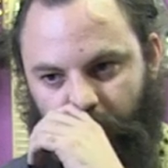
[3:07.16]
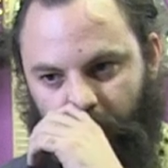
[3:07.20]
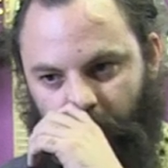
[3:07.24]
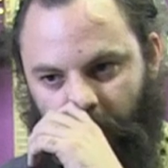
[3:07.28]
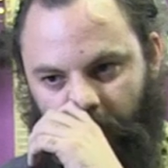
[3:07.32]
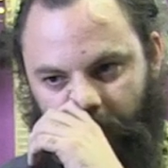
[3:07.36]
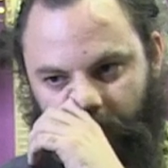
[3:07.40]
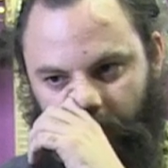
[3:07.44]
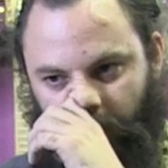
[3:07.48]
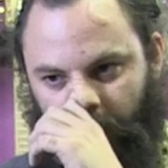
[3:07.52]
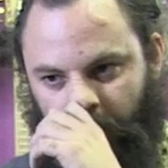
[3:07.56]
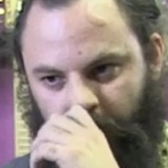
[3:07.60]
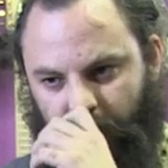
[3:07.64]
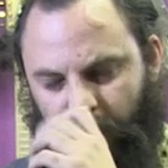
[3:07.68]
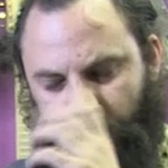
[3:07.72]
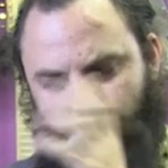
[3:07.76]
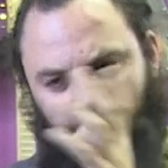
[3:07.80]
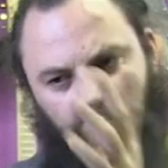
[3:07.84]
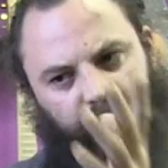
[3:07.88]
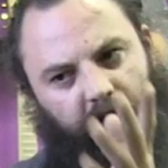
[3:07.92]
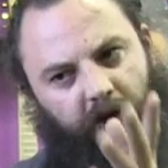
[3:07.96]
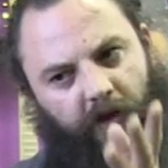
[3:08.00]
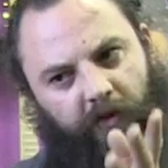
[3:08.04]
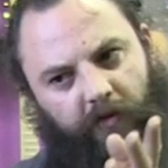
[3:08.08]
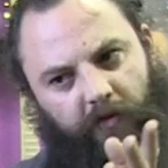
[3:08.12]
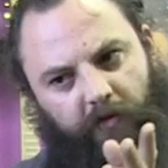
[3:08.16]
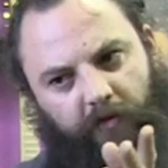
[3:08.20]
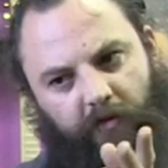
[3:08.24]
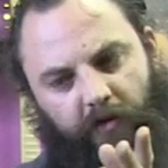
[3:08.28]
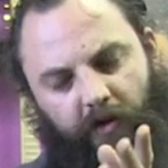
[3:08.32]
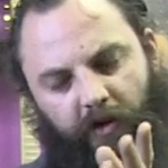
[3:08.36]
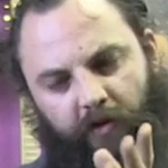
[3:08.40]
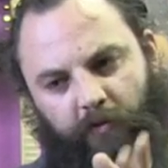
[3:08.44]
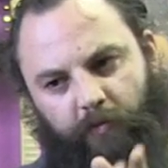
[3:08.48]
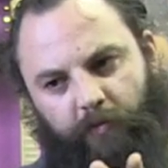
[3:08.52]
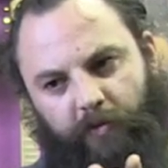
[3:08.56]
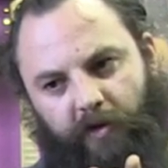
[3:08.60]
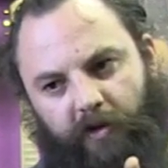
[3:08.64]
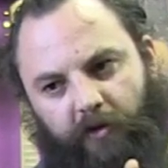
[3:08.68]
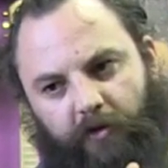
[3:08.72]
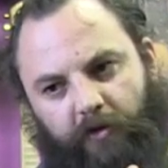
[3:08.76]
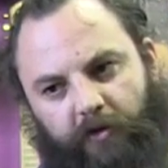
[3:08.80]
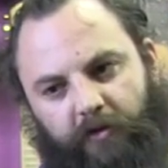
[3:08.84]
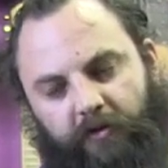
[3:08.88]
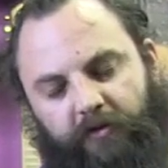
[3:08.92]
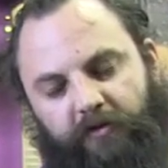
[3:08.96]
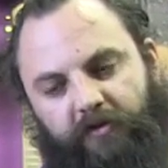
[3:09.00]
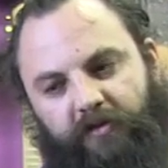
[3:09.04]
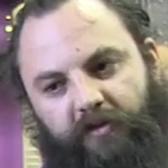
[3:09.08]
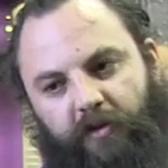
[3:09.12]
I think, and then the other player who
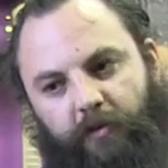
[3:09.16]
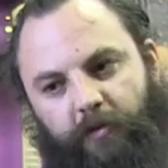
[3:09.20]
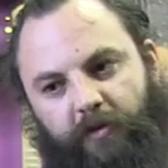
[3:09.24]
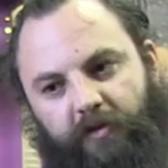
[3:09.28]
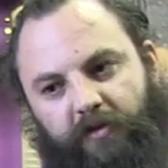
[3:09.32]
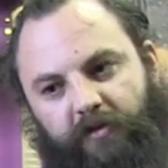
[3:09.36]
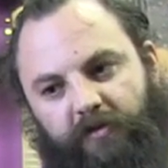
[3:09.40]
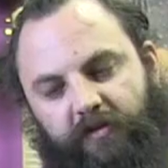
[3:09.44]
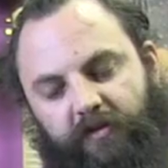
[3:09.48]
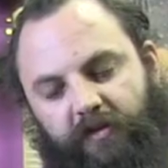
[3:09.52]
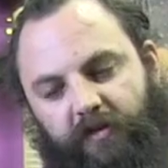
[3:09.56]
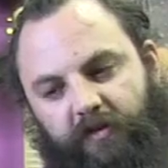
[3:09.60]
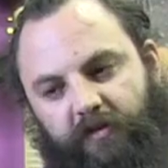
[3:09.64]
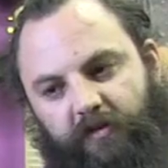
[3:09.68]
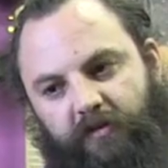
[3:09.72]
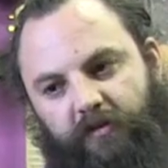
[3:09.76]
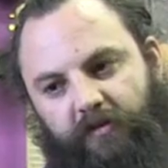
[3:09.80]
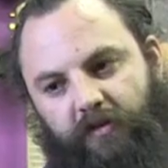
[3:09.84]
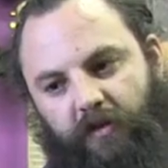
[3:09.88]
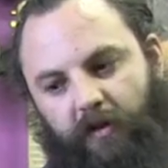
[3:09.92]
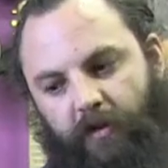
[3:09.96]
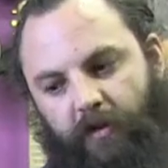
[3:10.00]
uses them is